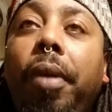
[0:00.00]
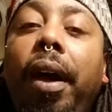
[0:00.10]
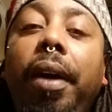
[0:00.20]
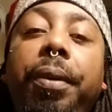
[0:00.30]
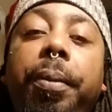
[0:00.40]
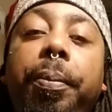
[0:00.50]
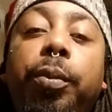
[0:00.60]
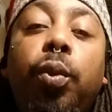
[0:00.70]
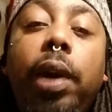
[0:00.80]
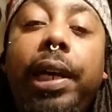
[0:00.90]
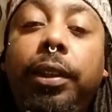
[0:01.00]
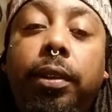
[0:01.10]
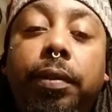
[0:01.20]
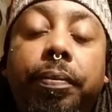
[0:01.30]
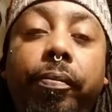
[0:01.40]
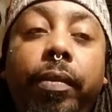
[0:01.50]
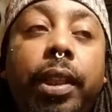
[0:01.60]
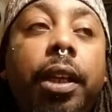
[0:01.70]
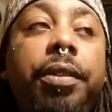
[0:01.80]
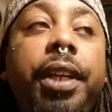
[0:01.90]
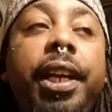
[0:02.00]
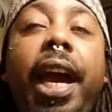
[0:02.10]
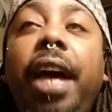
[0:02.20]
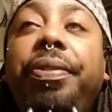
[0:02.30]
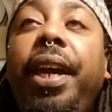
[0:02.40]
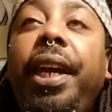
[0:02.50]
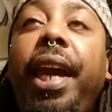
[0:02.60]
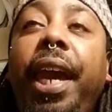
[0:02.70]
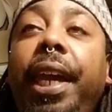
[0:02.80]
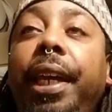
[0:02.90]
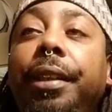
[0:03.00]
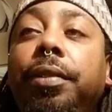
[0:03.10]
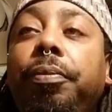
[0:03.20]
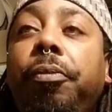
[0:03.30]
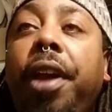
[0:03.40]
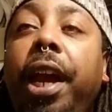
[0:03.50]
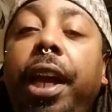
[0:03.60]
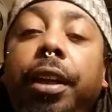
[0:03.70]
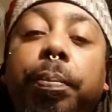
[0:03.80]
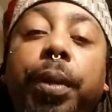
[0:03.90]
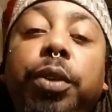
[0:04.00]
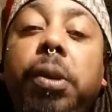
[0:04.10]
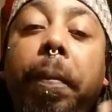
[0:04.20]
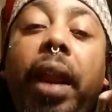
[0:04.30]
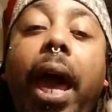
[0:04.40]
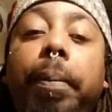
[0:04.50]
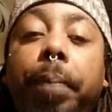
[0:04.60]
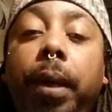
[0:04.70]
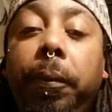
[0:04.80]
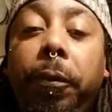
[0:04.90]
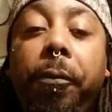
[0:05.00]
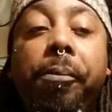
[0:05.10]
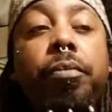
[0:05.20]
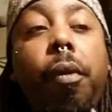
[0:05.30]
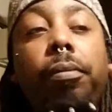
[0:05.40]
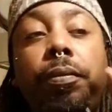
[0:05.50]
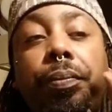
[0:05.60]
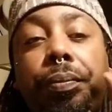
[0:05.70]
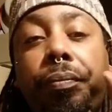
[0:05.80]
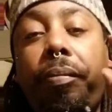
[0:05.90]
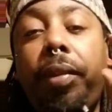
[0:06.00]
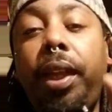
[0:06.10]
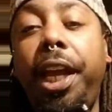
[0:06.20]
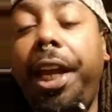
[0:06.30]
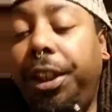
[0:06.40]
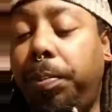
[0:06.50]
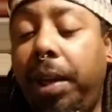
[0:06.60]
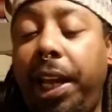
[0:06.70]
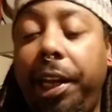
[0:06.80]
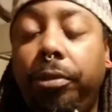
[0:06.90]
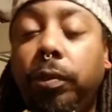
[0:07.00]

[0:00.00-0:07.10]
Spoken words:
other race then had their hands in abusing black people in this planet.